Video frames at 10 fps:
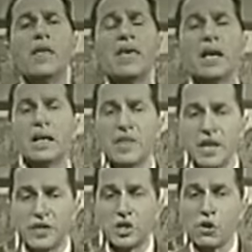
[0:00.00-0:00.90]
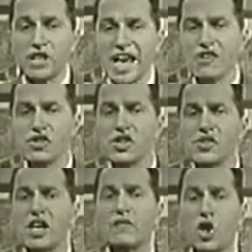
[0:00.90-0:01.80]
the, the, the
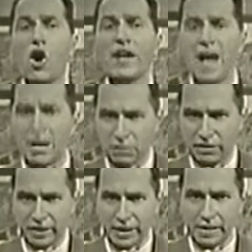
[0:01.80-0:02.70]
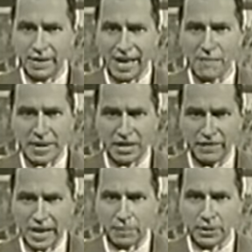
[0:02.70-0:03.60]
notations of choreography have been
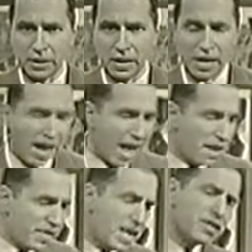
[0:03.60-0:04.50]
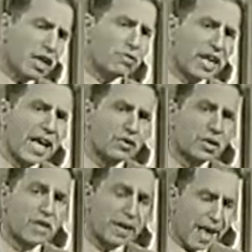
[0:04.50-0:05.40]
developed. And these
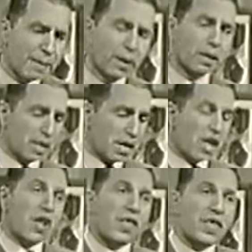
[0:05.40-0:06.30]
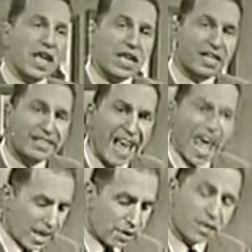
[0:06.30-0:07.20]
notations enable the
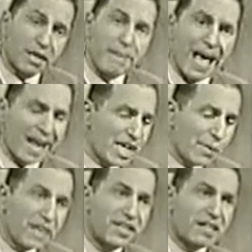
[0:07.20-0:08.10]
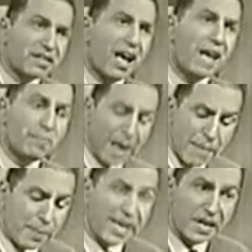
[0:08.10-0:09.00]
dance, the ballet, to exist on
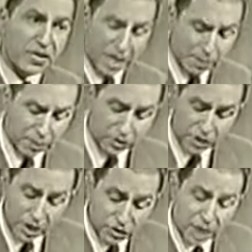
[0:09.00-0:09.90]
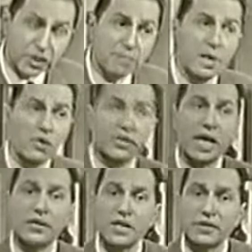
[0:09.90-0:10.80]
paper in symbols, just as
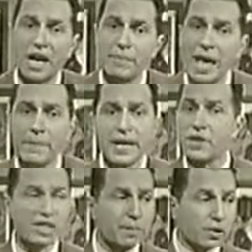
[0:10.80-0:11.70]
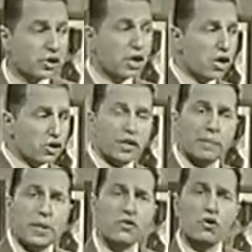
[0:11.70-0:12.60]
music exists on paper in symbols, so that
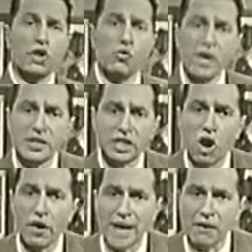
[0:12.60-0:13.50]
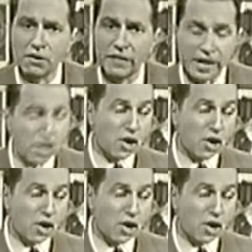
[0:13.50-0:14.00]
a person who could read the choreography